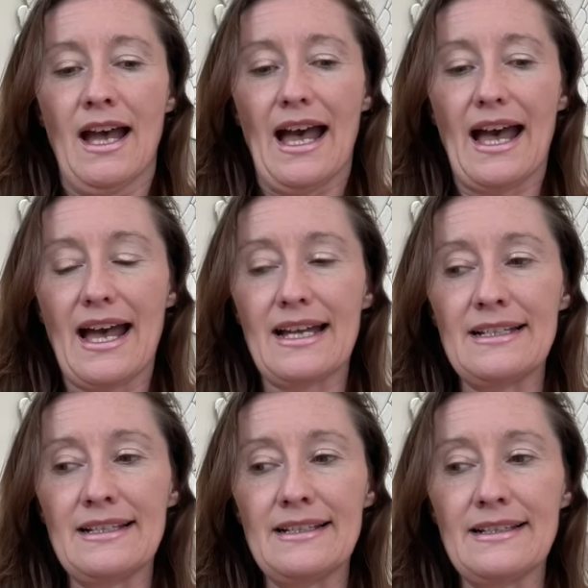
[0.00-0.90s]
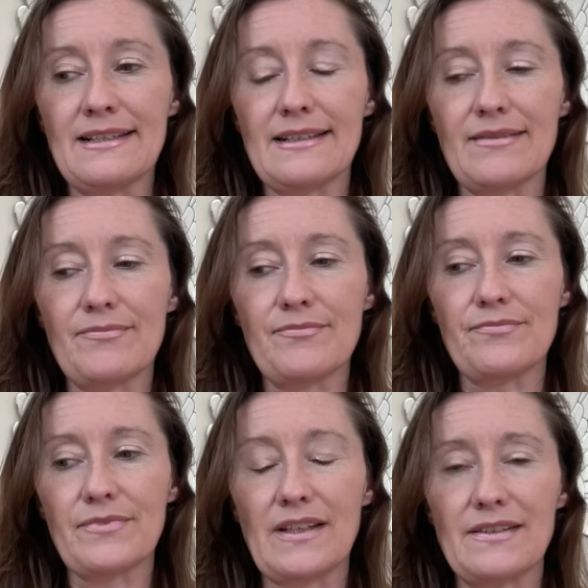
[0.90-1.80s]
and
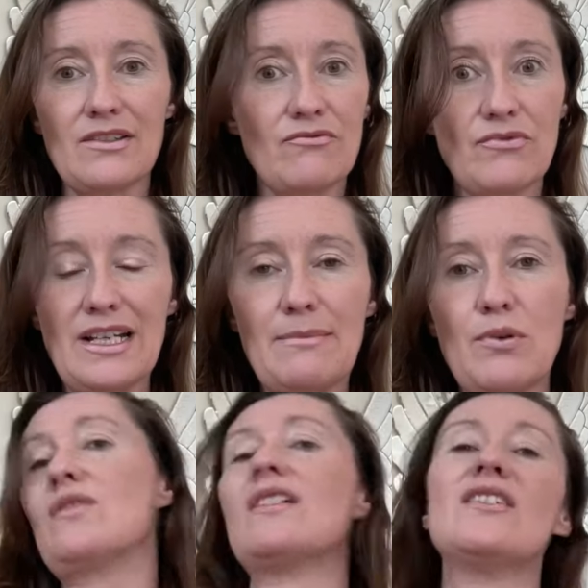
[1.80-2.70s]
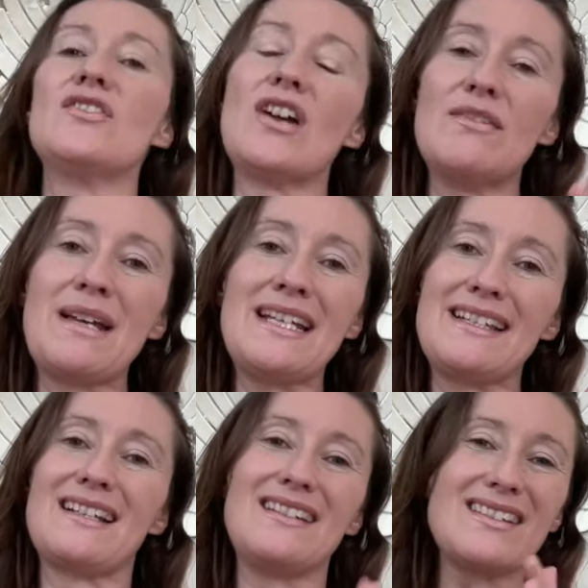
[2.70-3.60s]
so it's really important and
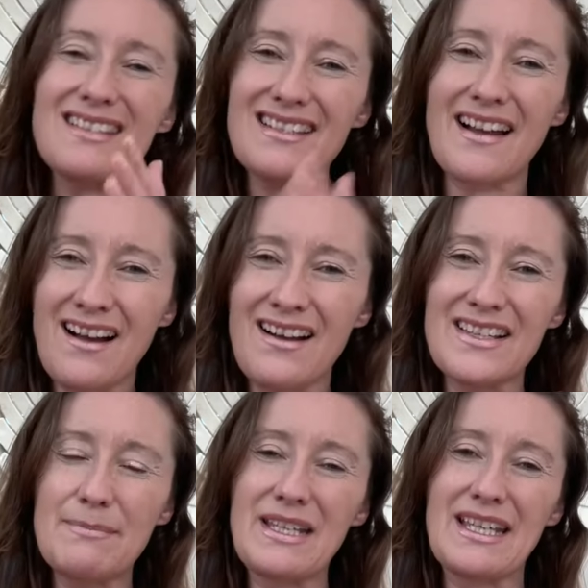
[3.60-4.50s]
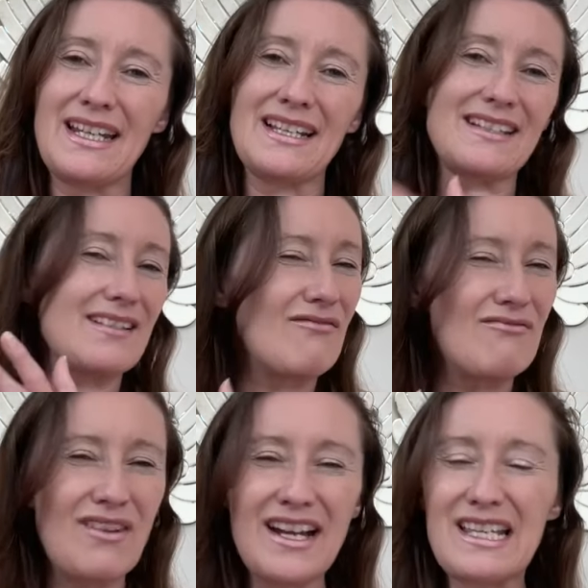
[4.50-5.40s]
basically to start
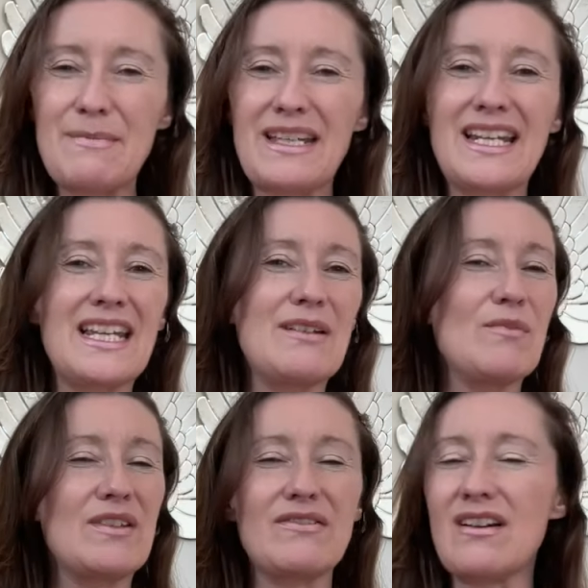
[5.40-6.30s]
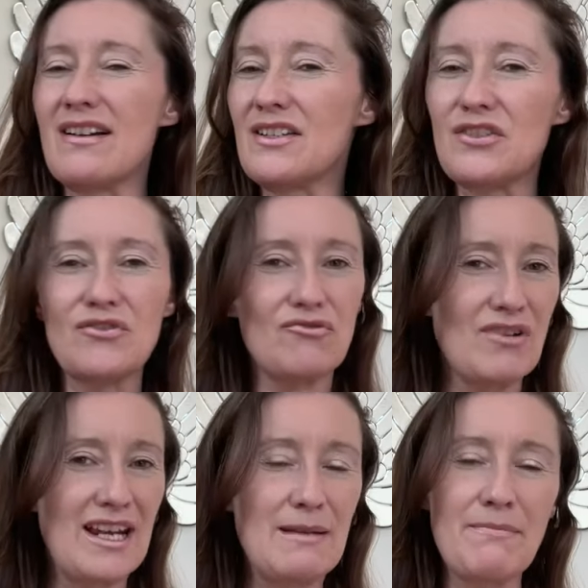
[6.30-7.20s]
right at the beginning with nice
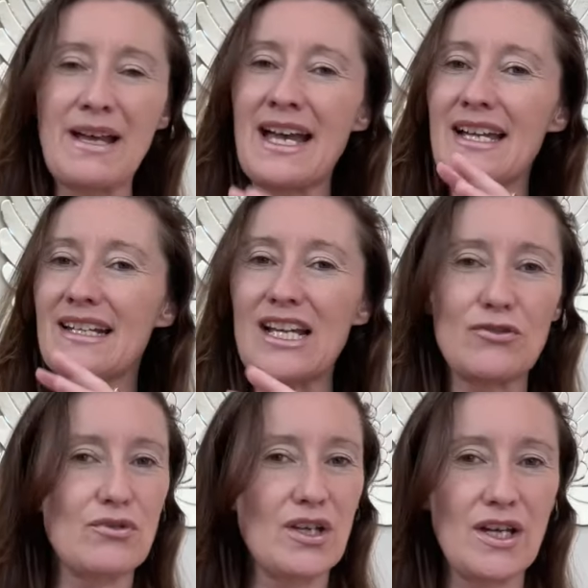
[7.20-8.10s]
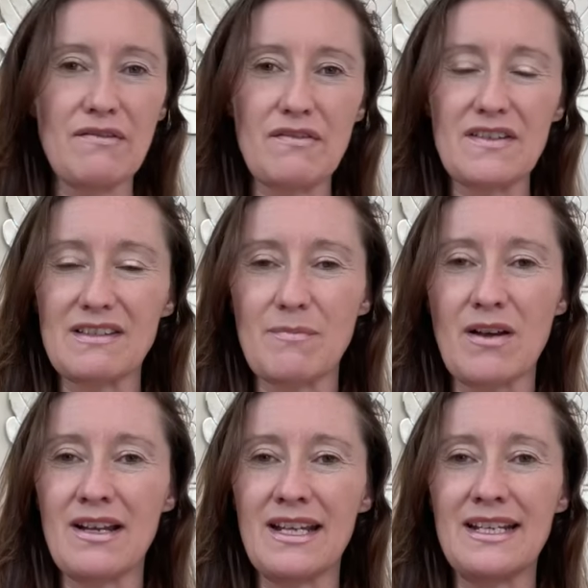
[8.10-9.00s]
straight back, natural curve of the
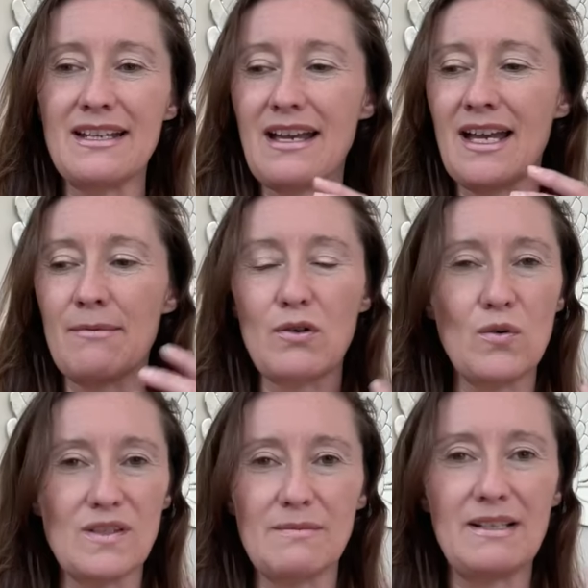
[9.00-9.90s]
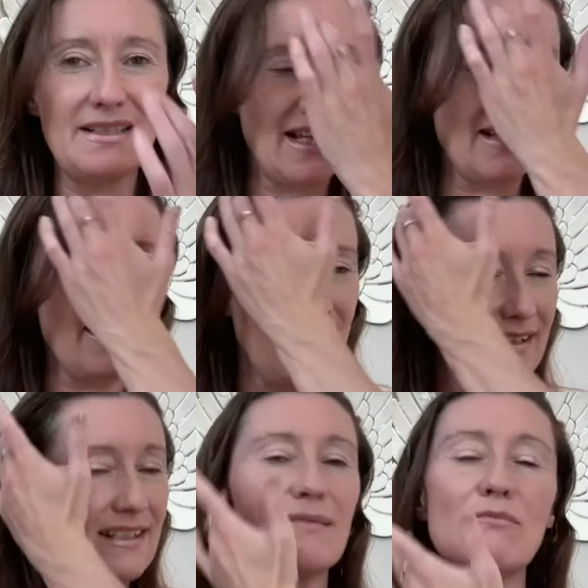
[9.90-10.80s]
spine, core stability
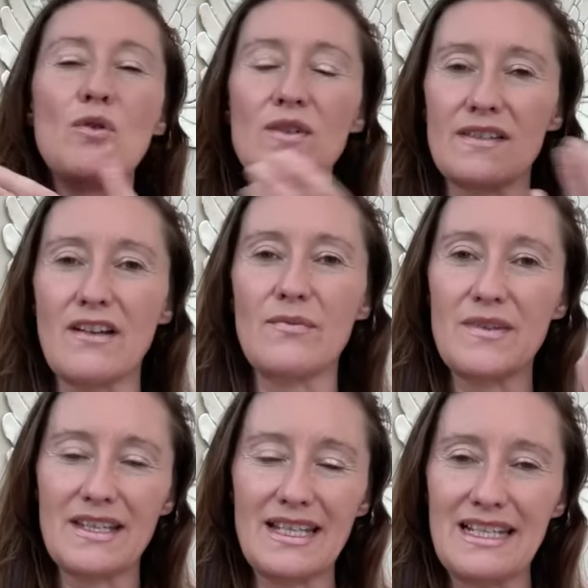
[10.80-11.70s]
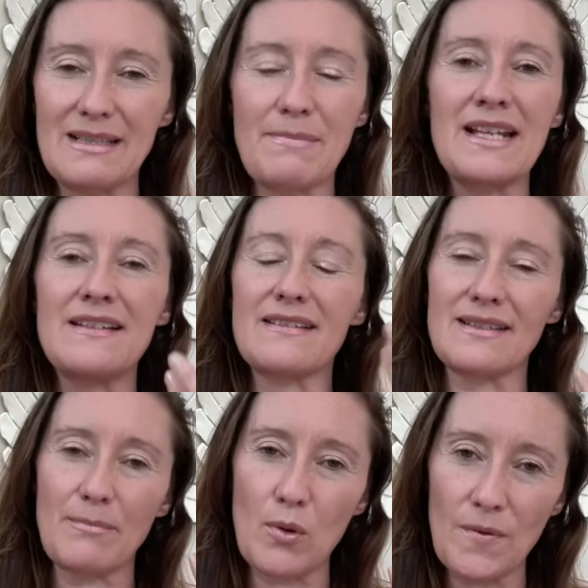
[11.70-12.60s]
exercises, more stuff with the knees bent to
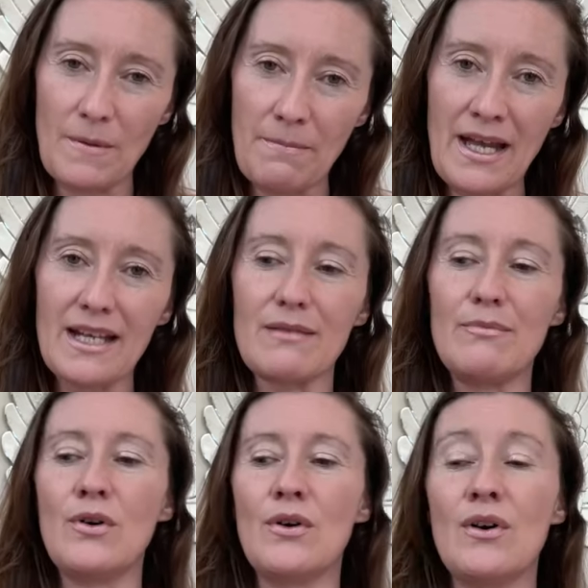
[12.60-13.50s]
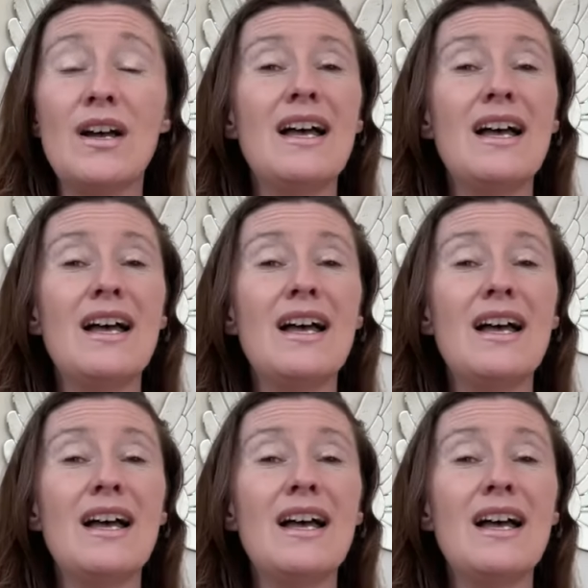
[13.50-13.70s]
support the back more,